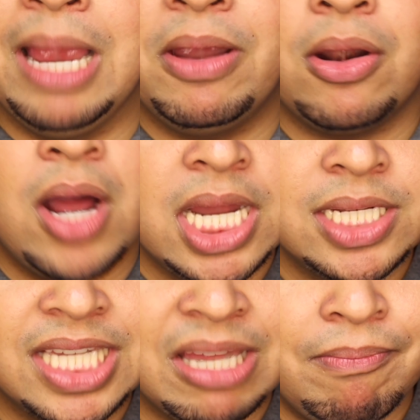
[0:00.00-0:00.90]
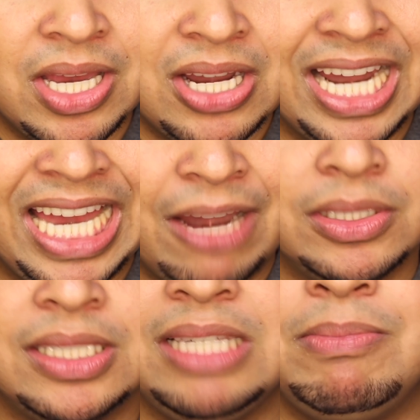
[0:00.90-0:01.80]
bare eye into the mirror. I can't
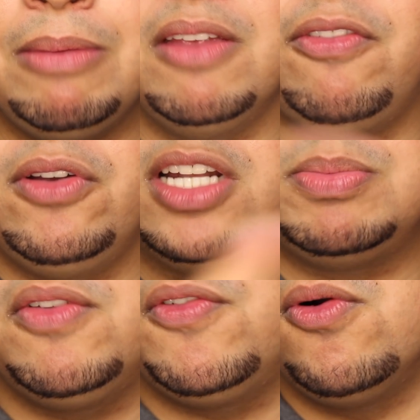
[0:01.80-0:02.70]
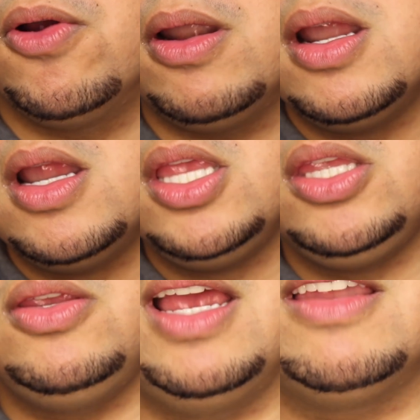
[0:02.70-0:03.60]
really see maybe the footage before.
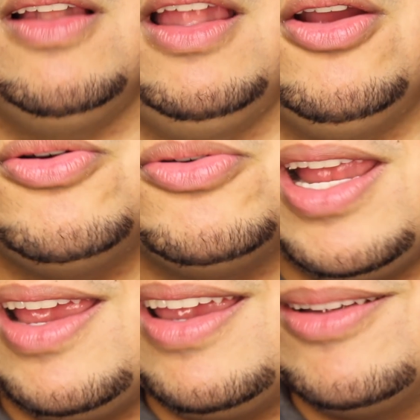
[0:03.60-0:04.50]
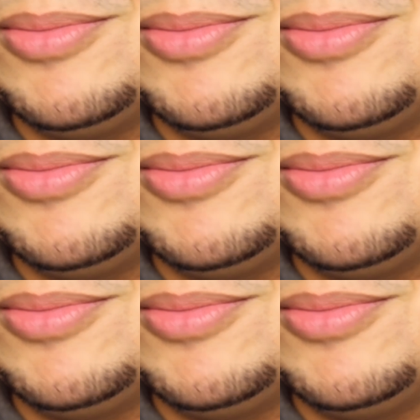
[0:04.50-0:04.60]
You guys are like, oh damn,